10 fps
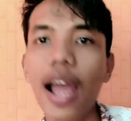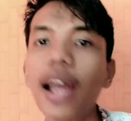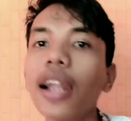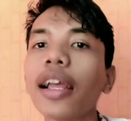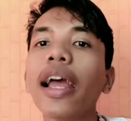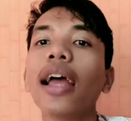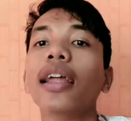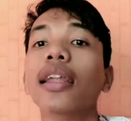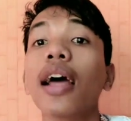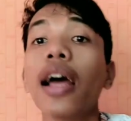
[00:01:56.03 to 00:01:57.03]
And
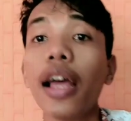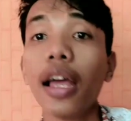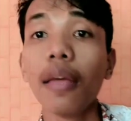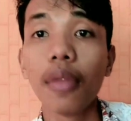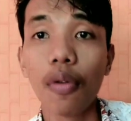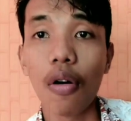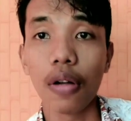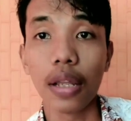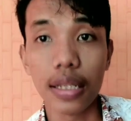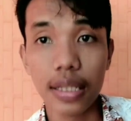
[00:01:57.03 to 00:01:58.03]
again, if the
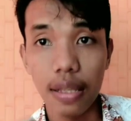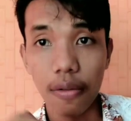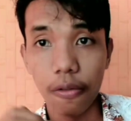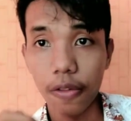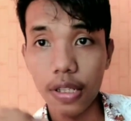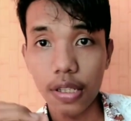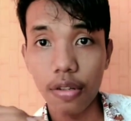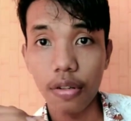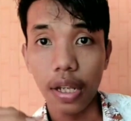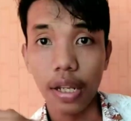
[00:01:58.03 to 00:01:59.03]
word is the first
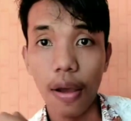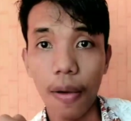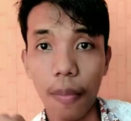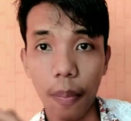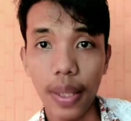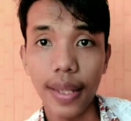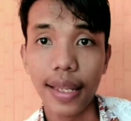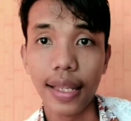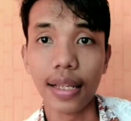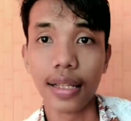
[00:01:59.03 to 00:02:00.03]
unit of
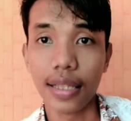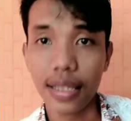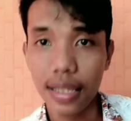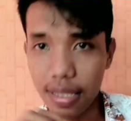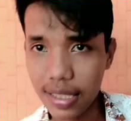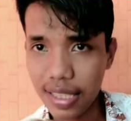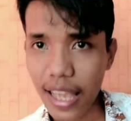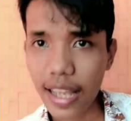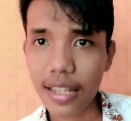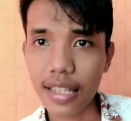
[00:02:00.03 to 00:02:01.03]
meaning, the
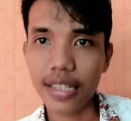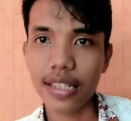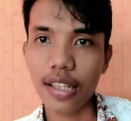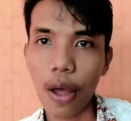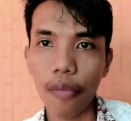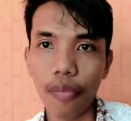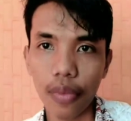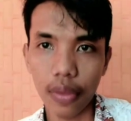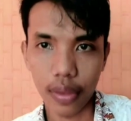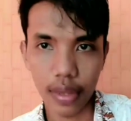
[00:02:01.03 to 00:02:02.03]
second is not
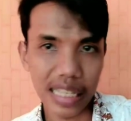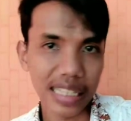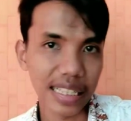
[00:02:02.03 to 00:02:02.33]
the